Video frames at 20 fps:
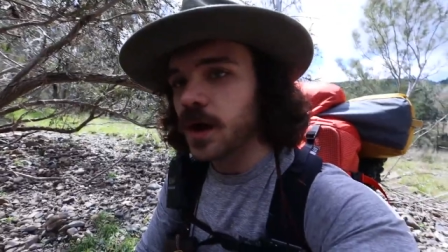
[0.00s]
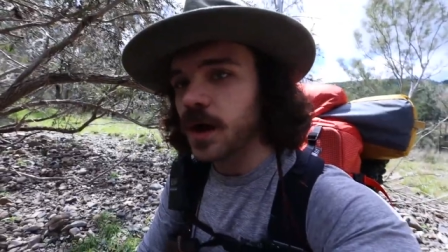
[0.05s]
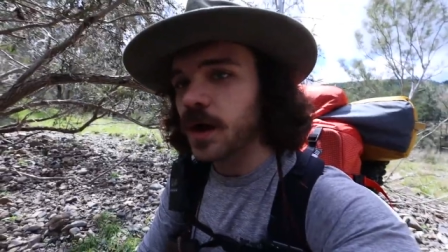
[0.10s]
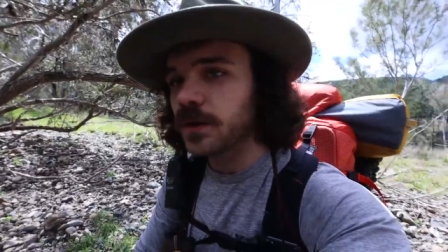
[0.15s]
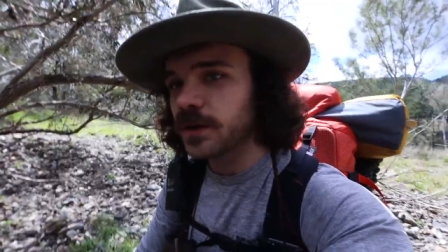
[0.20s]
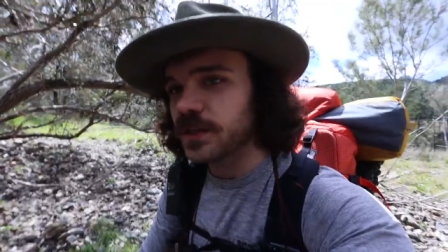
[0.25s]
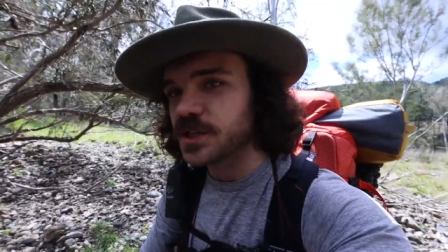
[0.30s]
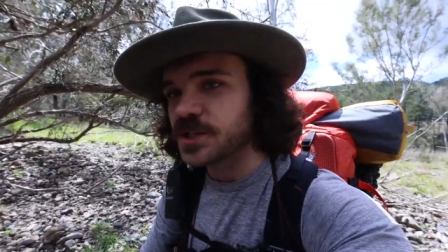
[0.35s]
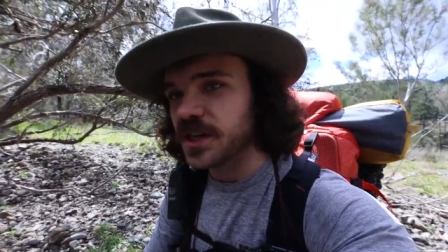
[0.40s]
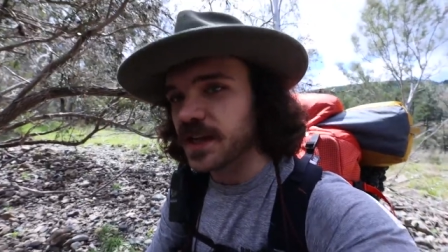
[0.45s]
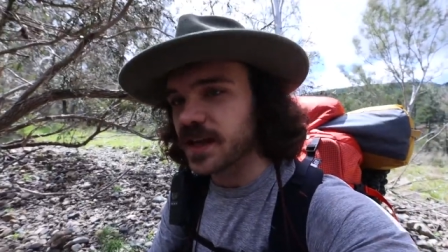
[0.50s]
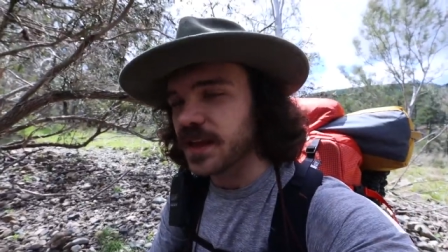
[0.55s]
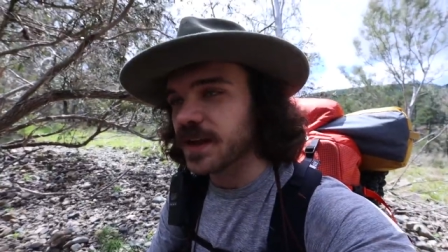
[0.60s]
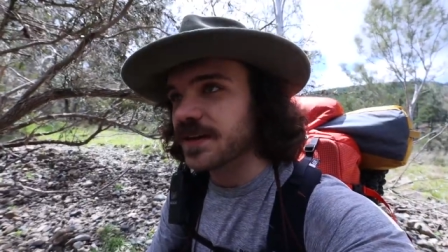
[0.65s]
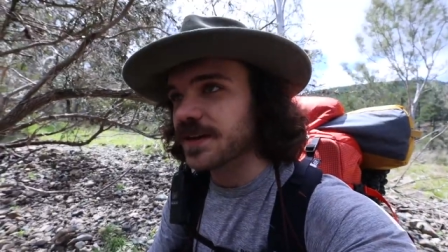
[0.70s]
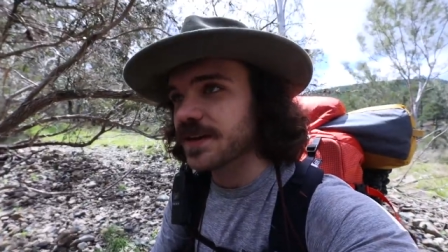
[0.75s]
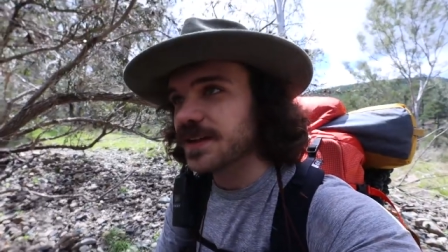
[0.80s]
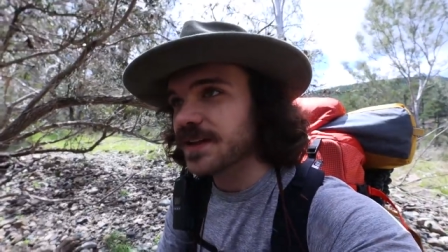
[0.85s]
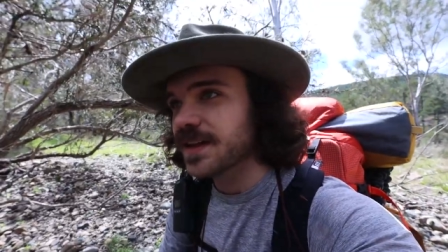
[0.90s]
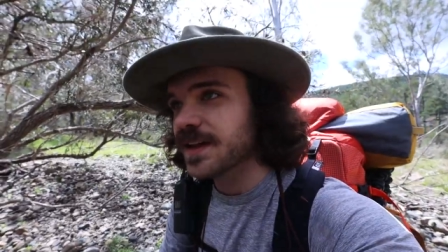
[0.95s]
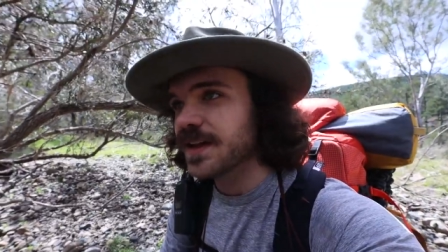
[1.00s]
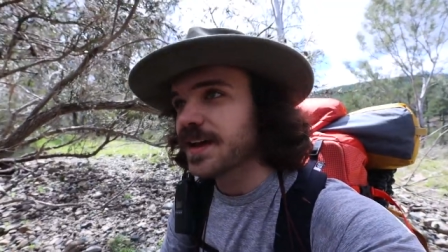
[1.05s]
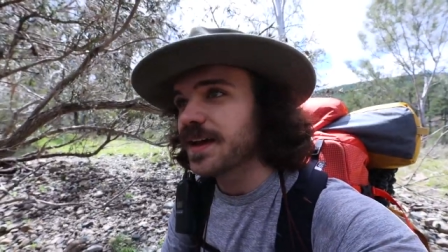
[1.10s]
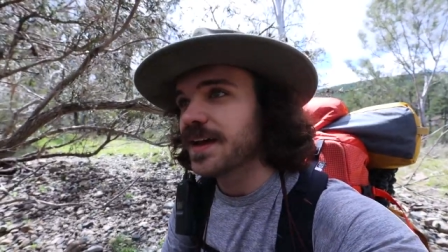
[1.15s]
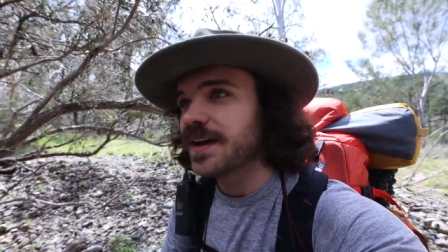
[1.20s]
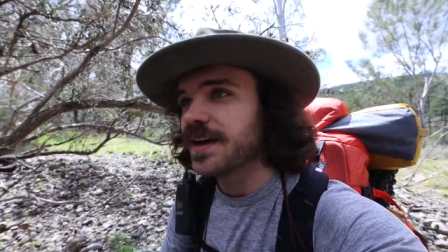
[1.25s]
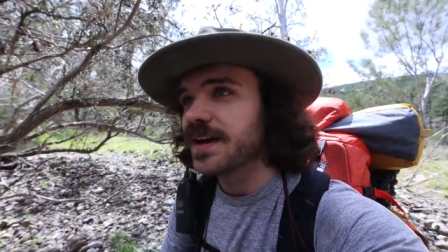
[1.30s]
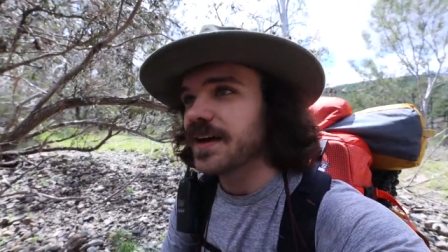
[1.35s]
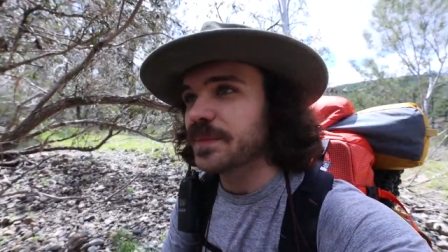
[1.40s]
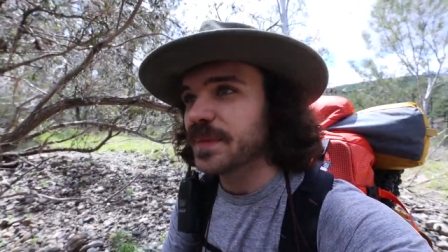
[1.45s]
Holy shit,
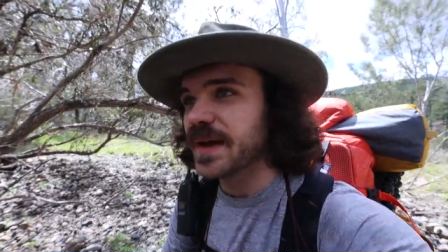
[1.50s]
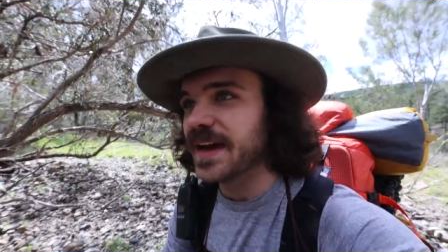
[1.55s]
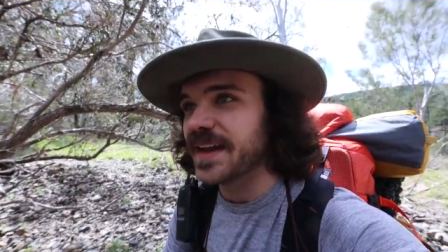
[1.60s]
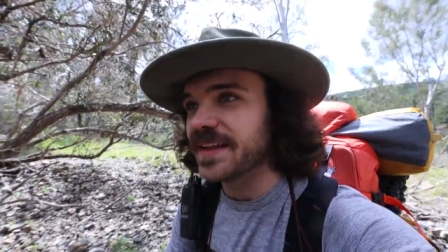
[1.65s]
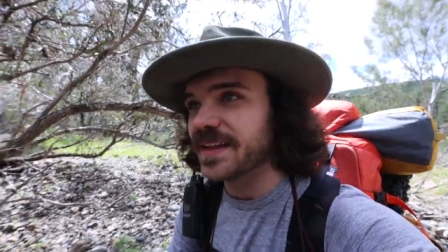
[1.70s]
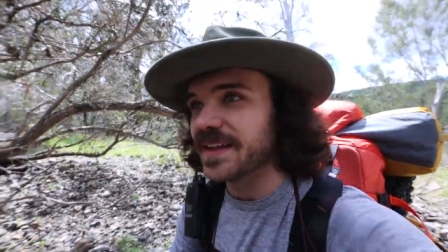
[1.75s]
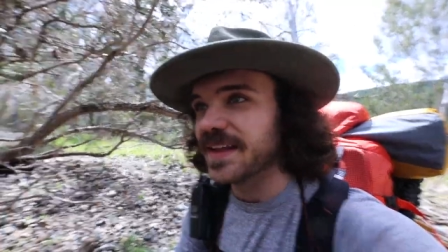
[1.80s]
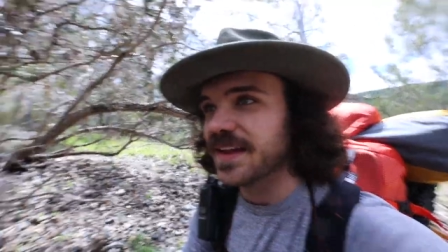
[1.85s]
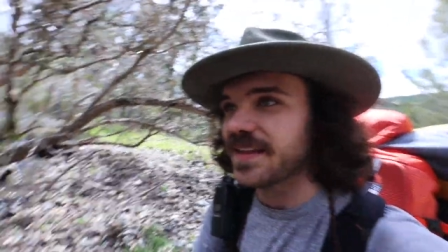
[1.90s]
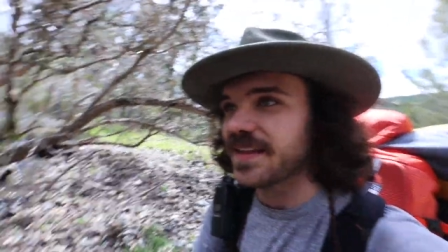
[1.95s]
I made it.